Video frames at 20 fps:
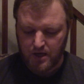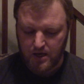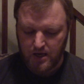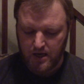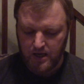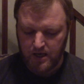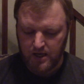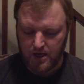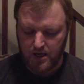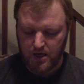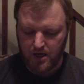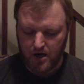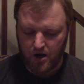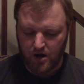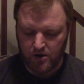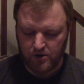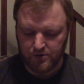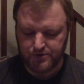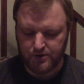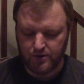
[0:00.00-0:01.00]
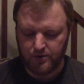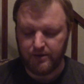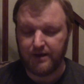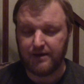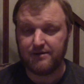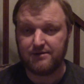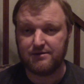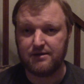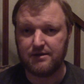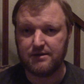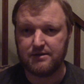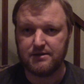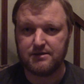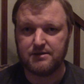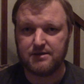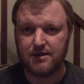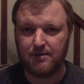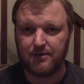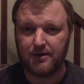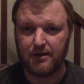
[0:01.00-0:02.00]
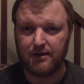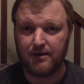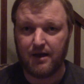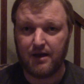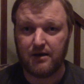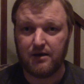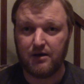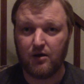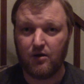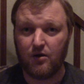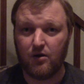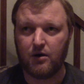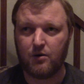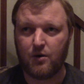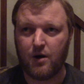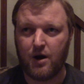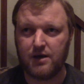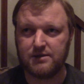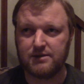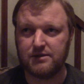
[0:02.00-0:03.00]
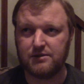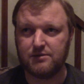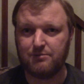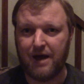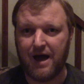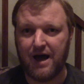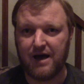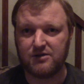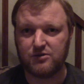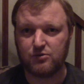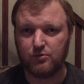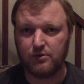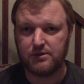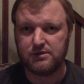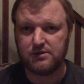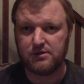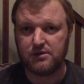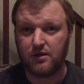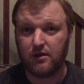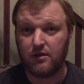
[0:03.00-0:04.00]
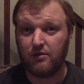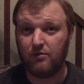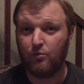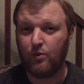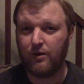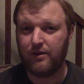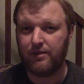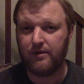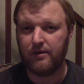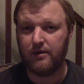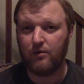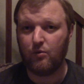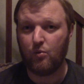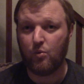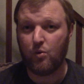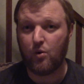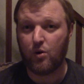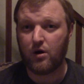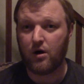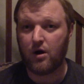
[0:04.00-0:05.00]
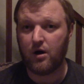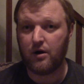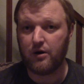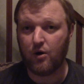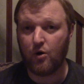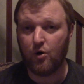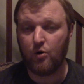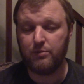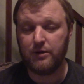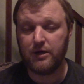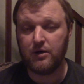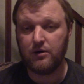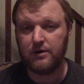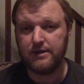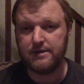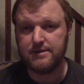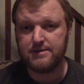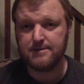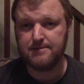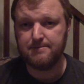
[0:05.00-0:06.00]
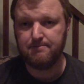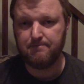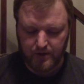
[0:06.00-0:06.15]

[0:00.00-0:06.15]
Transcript: He also thinks this is something that crosses paths with the war on opioids.